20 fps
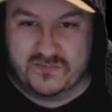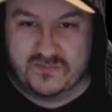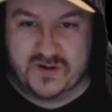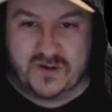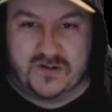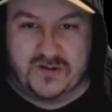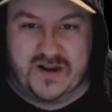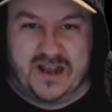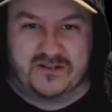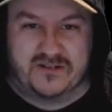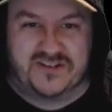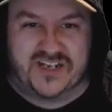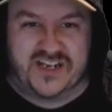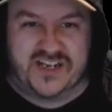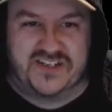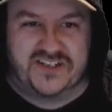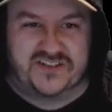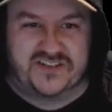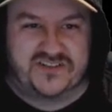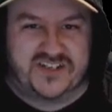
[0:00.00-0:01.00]
We're going out,
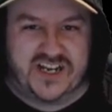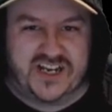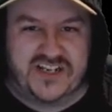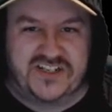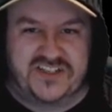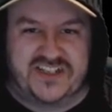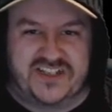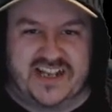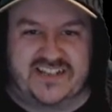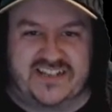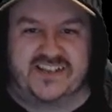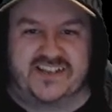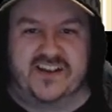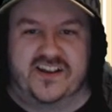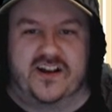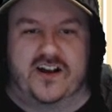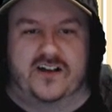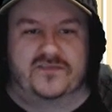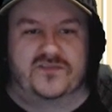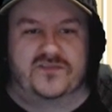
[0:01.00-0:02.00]
change the tactic
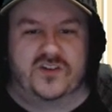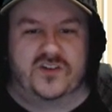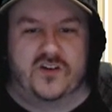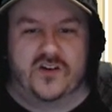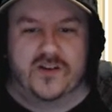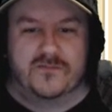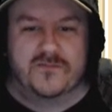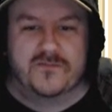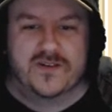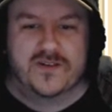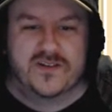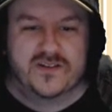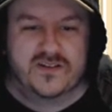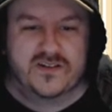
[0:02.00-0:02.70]
at half time.